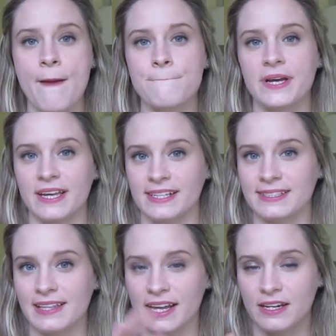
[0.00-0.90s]
but it's
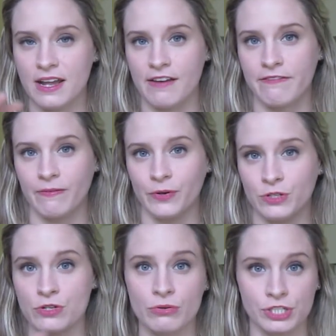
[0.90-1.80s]
light enough when
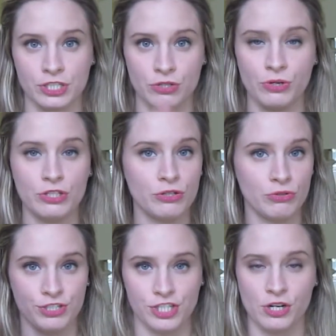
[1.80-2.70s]
you can do
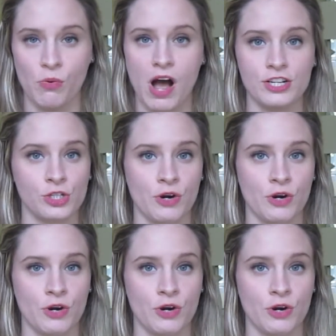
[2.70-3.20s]
a sheer wash